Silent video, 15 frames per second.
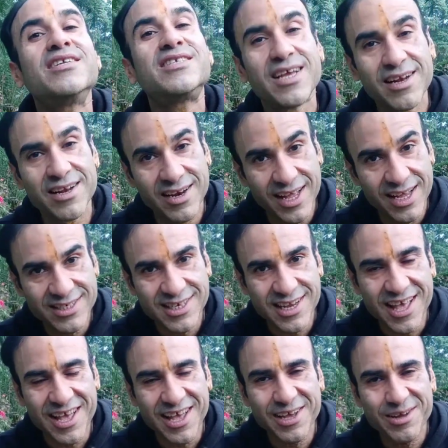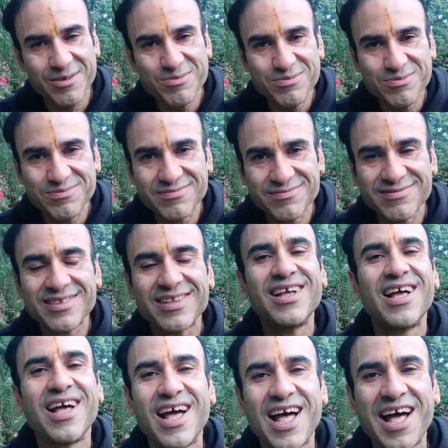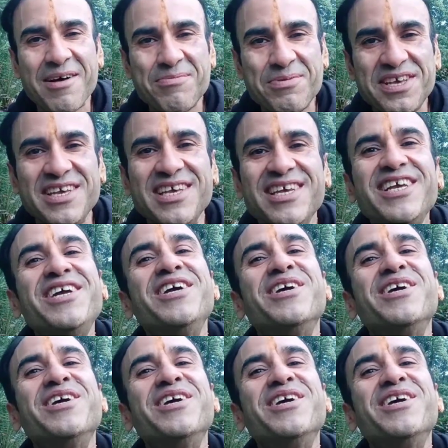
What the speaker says: Till next time, happy